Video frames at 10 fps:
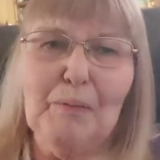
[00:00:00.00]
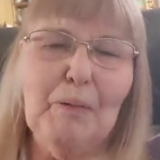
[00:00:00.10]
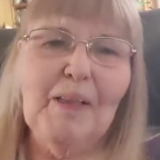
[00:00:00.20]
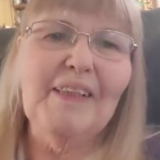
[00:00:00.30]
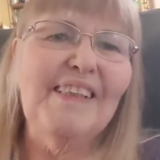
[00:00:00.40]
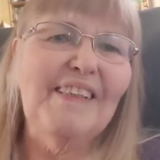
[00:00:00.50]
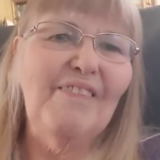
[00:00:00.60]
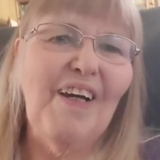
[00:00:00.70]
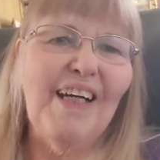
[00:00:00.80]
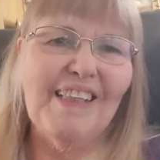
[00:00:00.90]
but at least
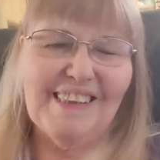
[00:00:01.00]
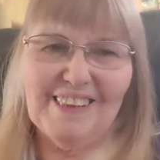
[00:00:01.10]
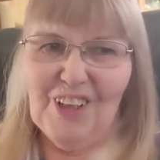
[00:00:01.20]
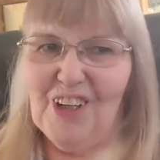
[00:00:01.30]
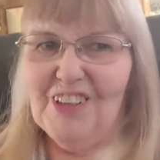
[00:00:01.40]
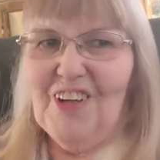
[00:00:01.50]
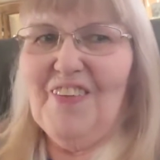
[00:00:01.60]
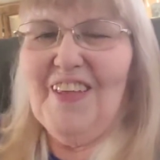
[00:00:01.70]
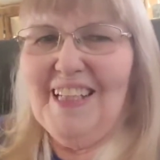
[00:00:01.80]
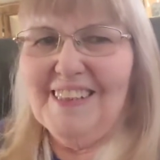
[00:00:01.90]
I've got a start
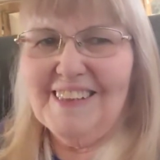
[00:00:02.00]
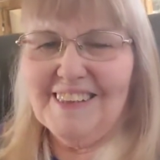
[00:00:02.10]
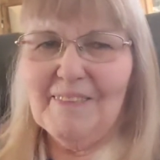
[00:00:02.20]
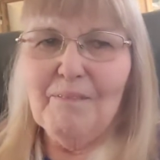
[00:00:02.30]
on things.